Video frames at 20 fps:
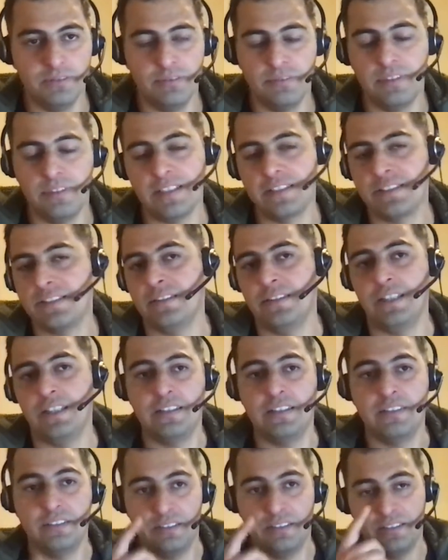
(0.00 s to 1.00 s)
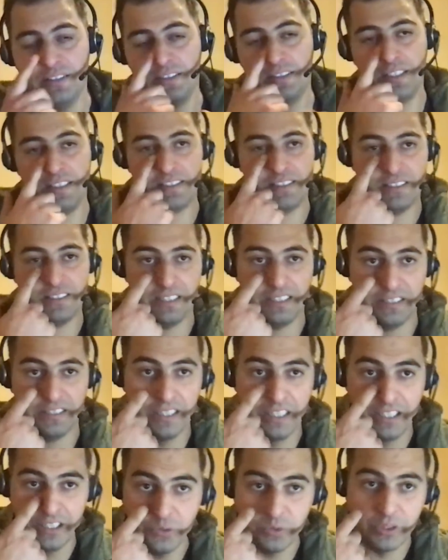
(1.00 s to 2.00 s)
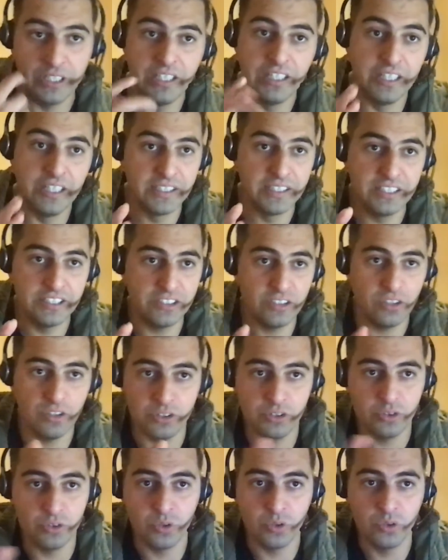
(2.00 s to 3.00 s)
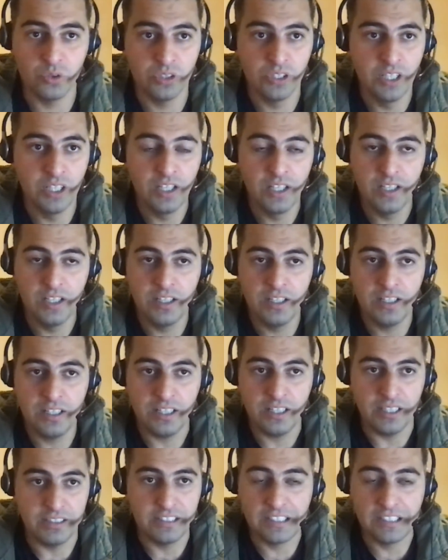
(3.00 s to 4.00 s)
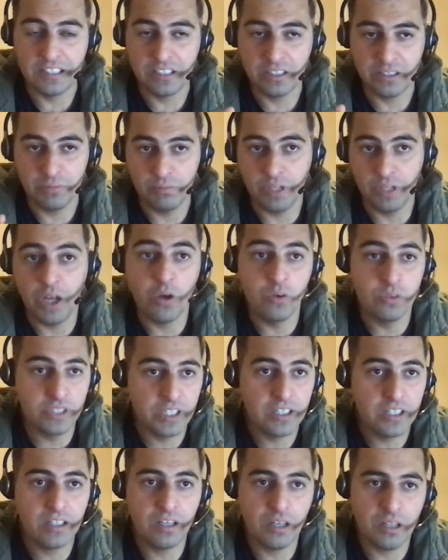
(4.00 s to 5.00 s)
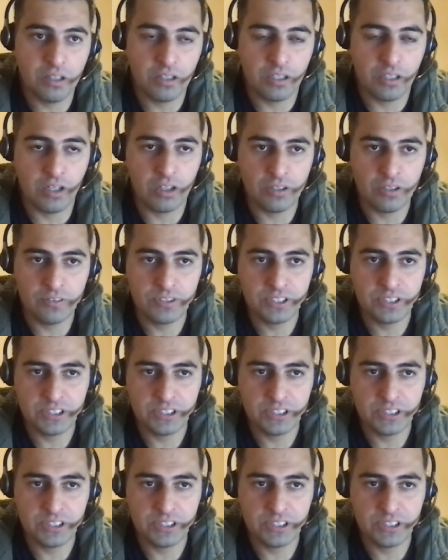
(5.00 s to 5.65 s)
that's like you can learn it on your own. There are a lot of